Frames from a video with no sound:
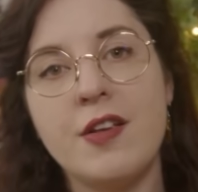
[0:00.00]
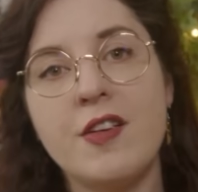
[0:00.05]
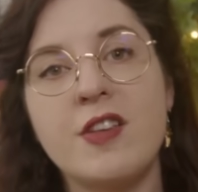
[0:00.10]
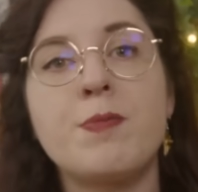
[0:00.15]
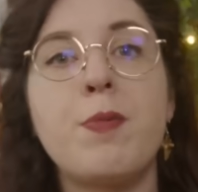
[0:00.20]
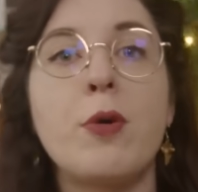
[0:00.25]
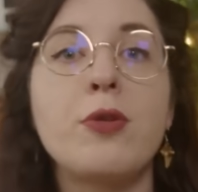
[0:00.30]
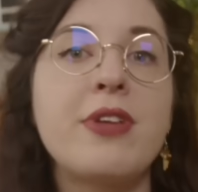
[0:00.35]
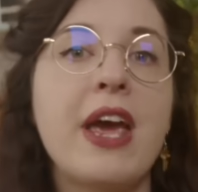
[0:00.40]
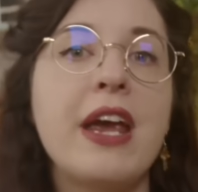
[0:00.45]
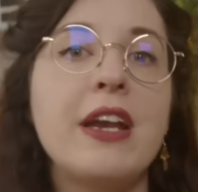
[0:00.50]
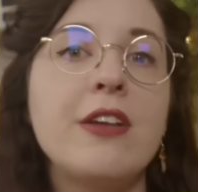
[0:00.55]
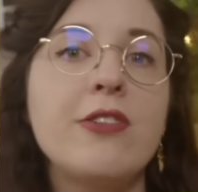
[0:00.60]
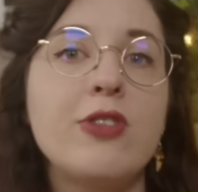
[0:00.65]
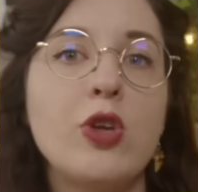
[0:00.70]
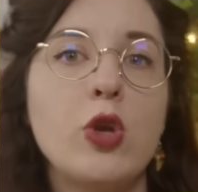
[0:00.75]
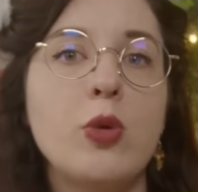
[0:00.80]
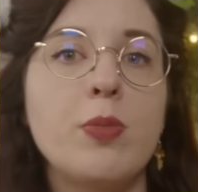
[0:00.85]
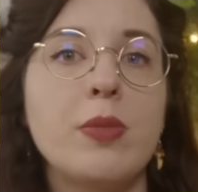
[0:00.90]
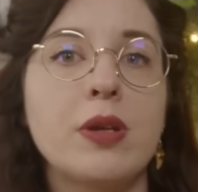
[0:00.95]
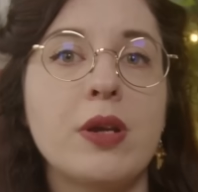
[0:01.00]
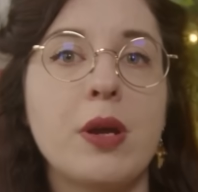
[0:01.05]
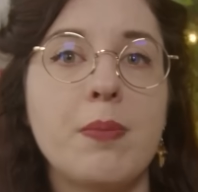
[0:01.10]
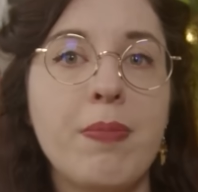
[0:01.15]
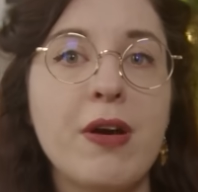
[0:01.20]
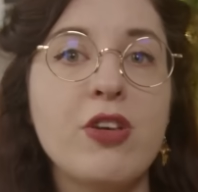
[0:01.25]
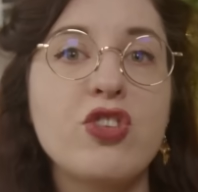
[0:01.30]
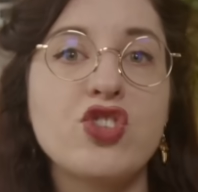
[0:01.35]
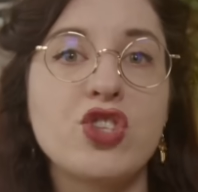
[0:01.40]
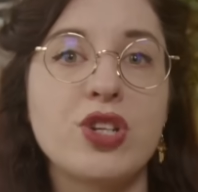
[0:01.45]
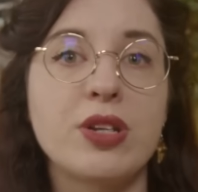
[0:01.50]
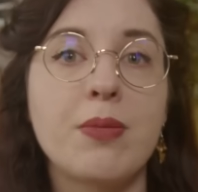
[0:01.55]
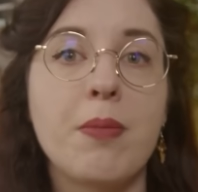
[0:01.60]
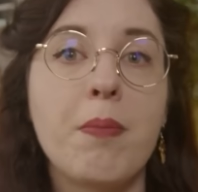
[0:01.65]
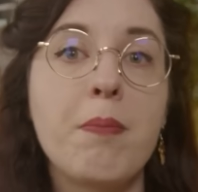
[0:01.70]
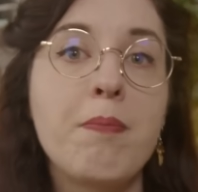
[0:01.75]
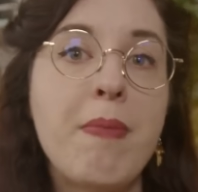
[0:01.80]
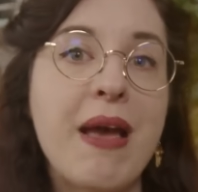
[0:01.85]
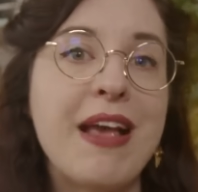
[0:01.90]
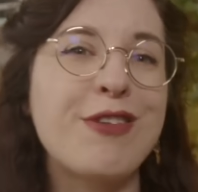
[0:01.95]
Spontaneous human combustion
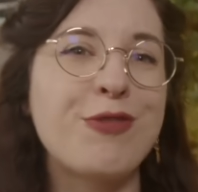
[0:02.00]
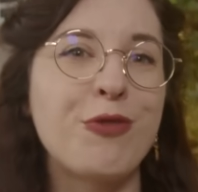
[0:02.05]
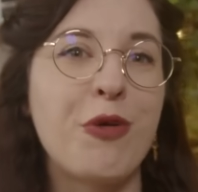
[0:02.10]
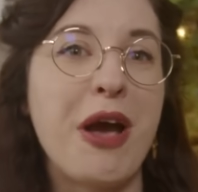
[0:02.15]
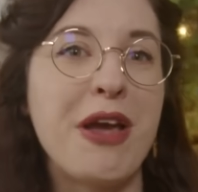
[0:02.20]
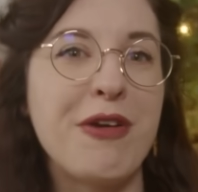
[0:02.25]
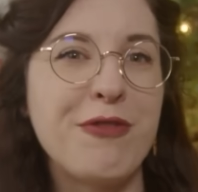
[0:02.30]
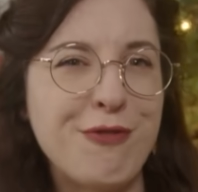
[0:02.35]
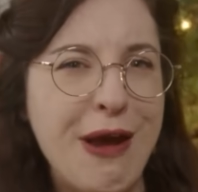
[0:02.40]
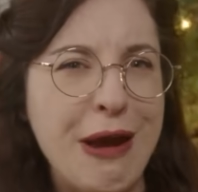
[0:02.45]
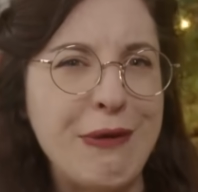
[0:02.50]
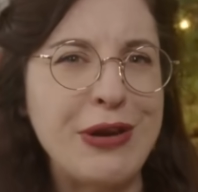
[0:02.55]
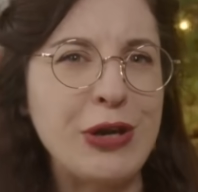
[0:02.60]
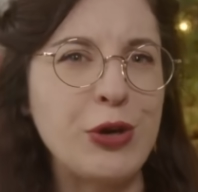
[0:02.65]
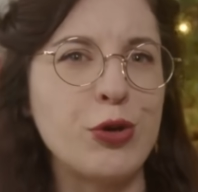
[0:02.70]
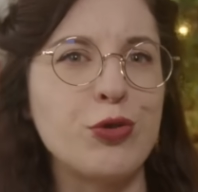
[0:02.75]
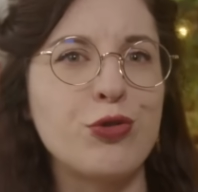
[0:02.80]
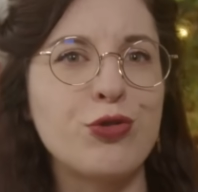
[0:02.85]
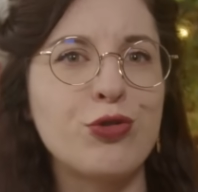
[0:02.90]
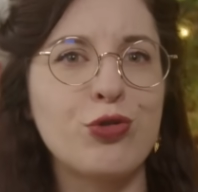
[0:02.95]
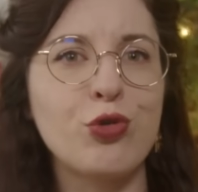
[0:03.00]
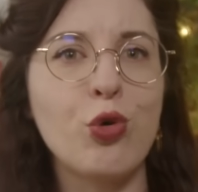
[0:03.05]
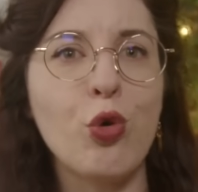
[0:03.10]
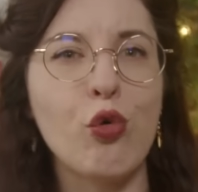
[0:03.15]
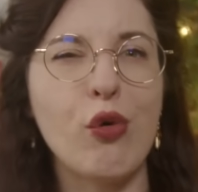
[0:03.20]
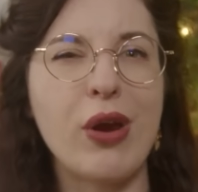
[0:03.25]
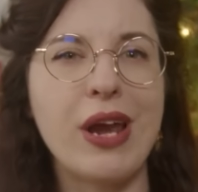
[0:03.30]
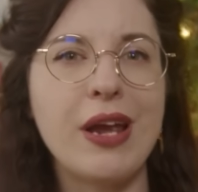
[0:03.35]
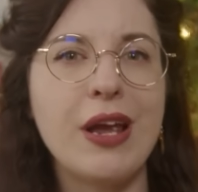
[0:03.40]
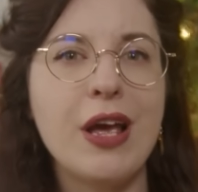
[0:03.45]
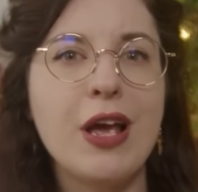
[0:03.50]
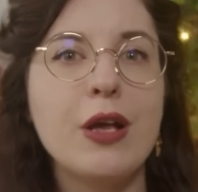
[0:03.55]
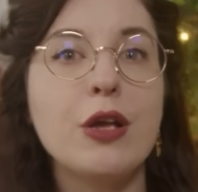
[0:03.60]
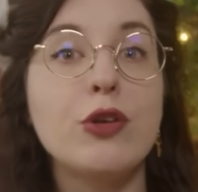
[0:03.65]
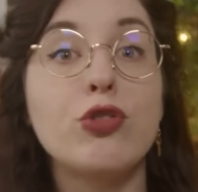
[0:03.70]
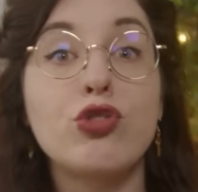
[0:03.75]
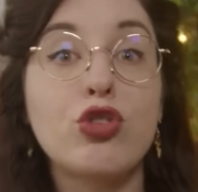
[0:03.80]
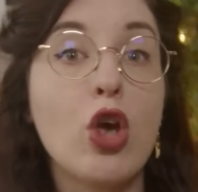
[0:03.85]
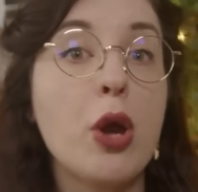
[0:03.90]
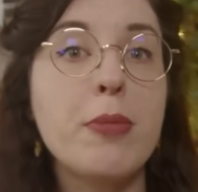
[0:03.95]
makes for a very good story,
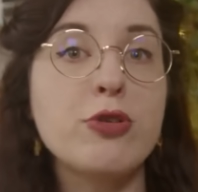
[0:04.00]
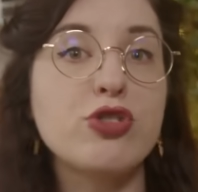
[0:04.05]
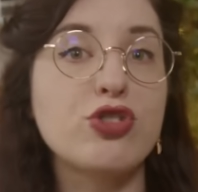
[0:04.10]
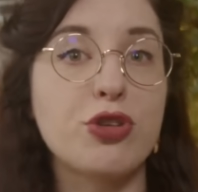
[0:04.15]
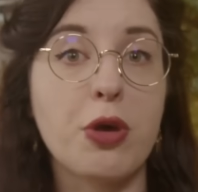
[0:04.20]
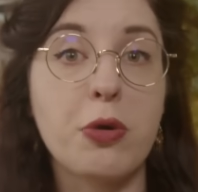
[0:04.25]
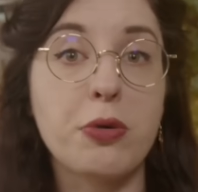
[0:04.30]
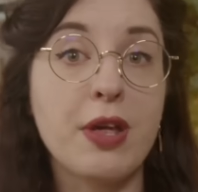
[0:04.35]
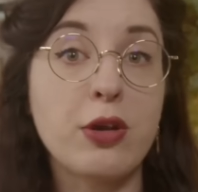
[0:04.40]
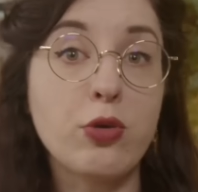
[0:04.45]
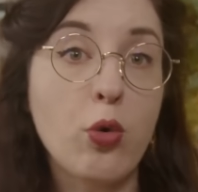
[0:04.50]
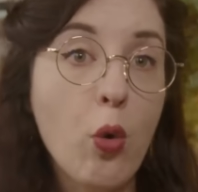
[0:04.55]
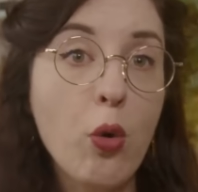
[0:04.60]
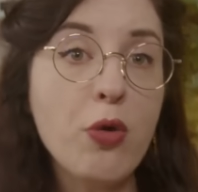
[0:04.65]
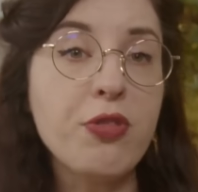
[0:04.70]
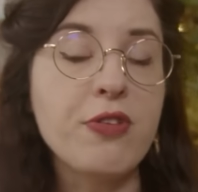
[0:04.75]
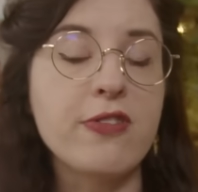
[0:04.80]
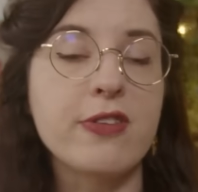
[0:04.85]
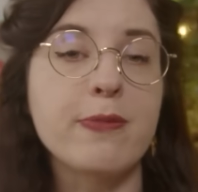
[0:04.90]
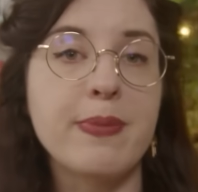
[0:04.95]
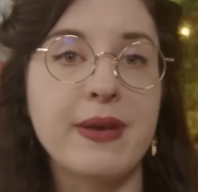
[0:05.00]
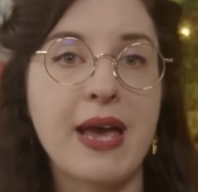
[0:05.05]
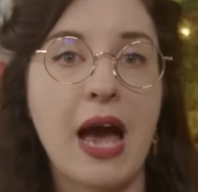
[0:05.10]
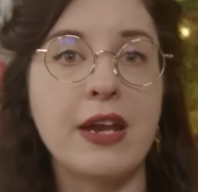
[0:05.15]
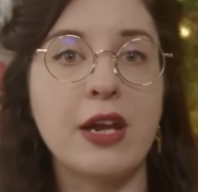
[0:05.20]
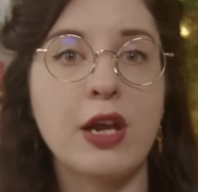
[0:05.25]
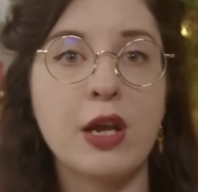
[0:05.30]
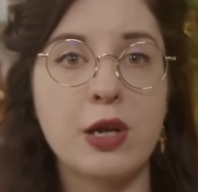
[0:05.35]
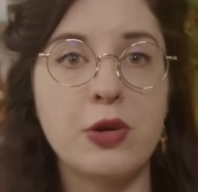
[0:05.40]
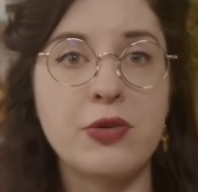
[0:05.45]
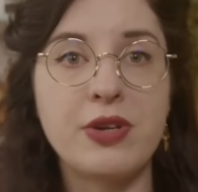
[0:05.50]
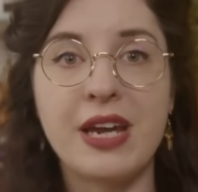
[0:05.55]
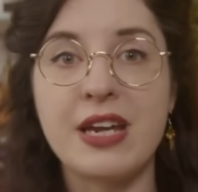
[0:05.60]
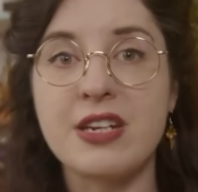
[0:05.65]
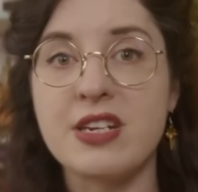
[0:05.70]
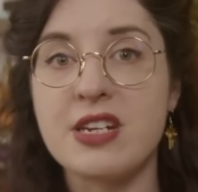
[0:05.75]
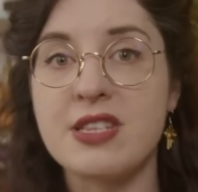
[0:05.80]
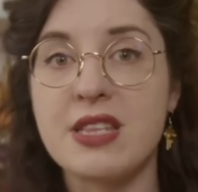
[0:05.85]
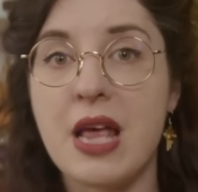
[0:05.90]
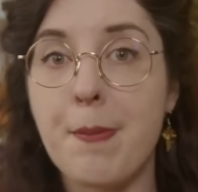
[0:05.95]
so much so that authors began including
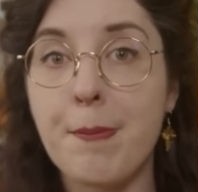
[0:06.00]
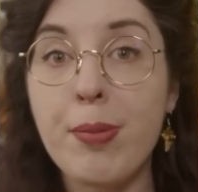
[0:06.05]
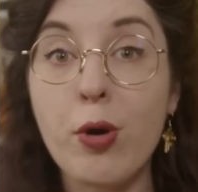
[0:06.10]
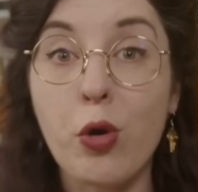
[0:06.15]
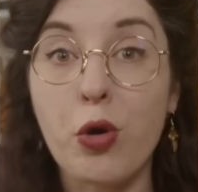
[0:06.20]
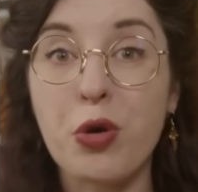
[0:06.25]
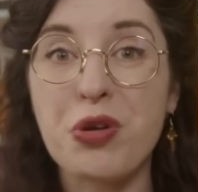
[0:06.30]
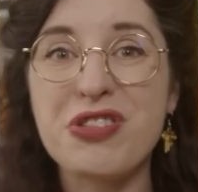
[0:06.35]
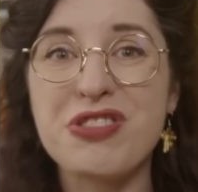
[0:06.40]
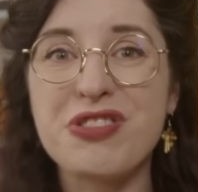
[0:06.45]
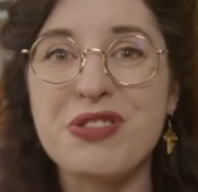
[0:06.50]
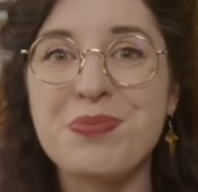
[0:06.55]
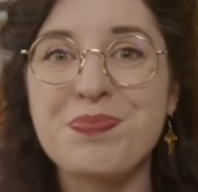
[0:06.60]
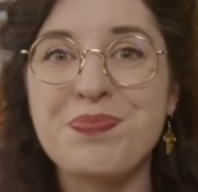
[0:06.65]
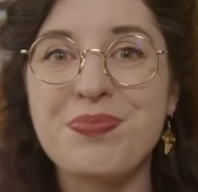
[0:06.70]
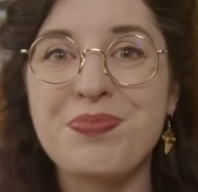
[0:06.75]
it in their books.